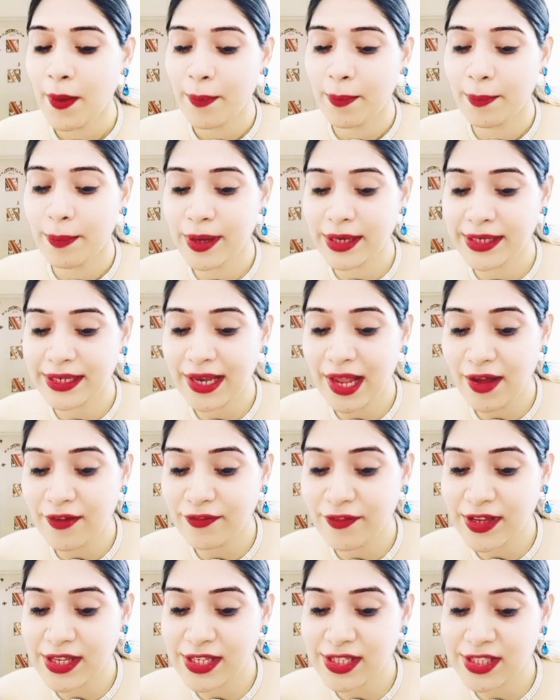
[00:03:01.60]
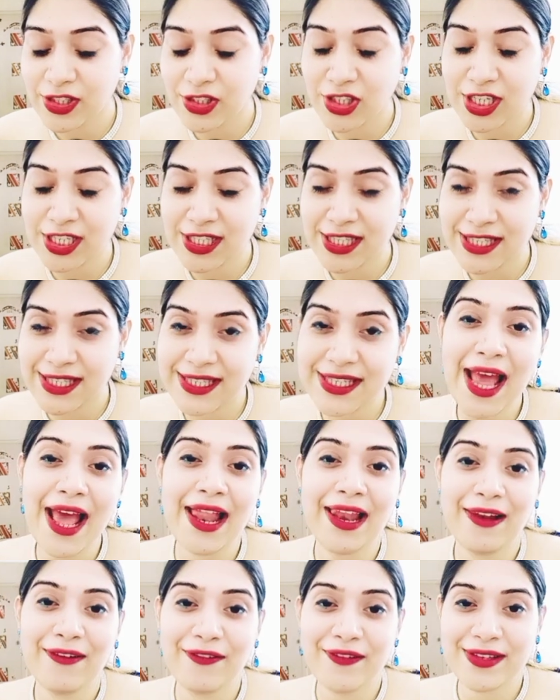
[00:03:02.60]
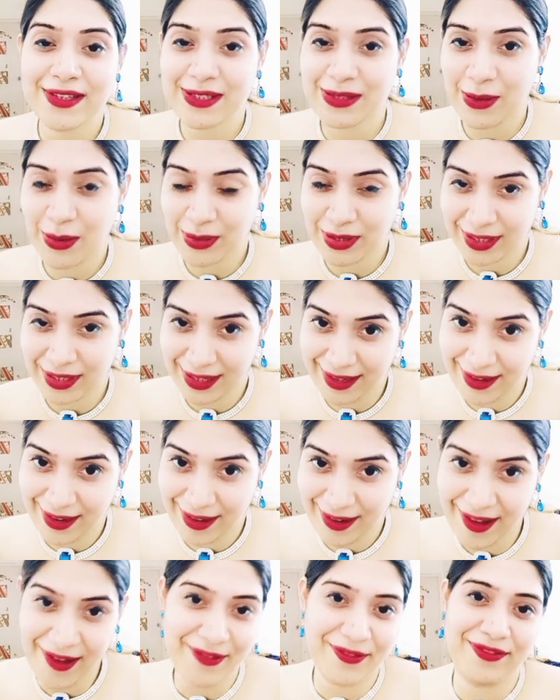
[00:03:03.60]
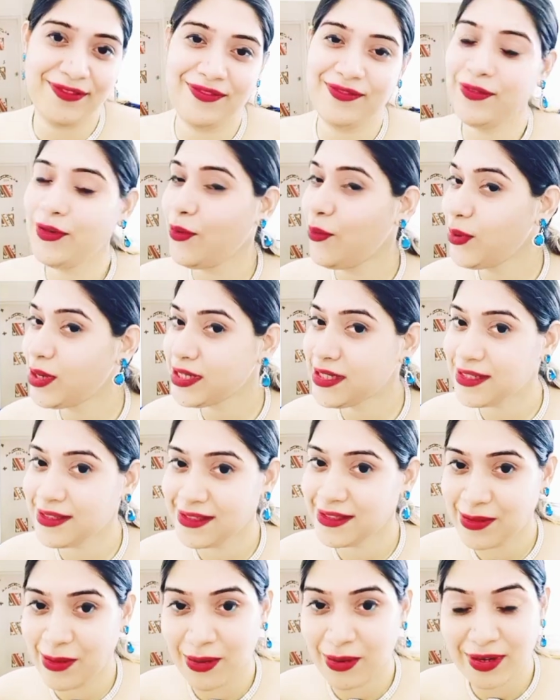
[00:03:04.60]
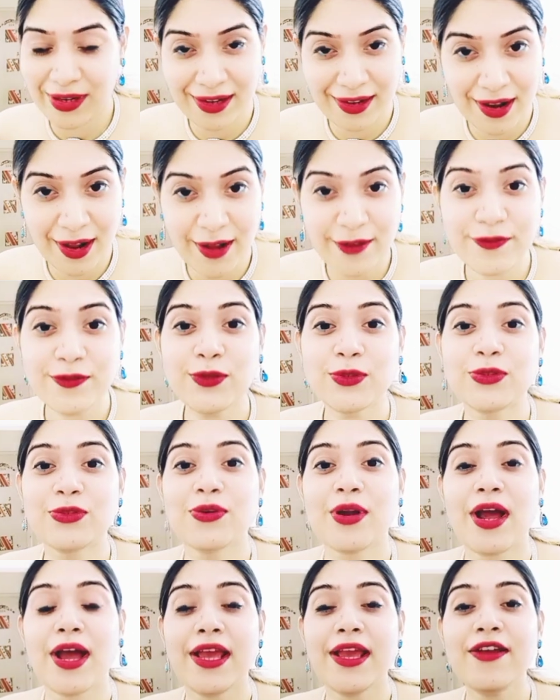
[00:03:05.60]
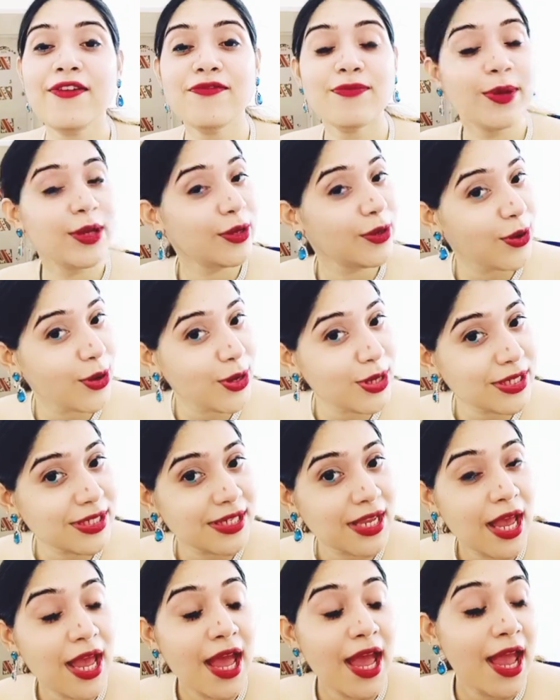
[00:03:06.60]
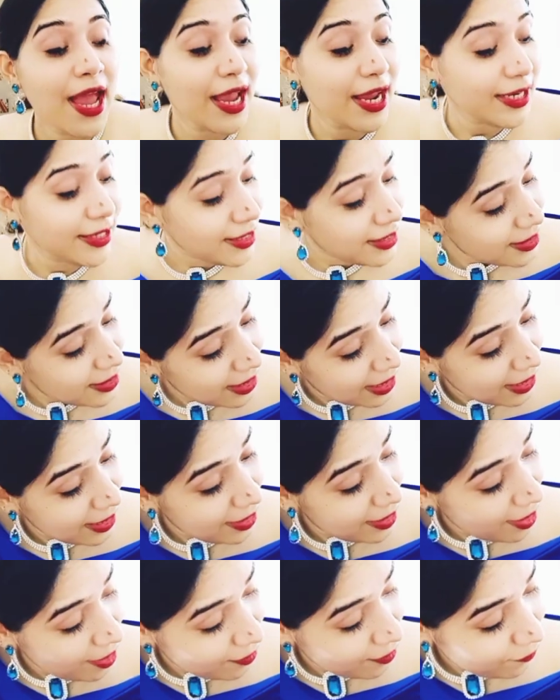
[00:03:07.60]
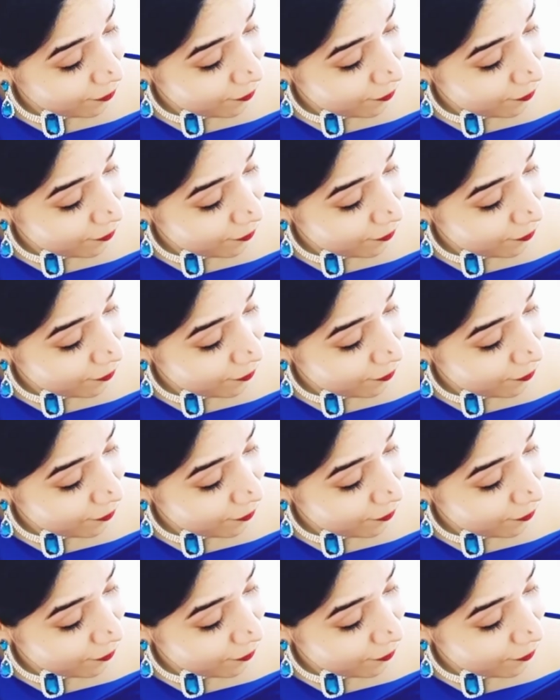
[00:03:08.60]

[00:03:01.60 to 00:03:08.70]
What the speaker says: But love itself is not enough. No, it is not enough to thrive, because it is enough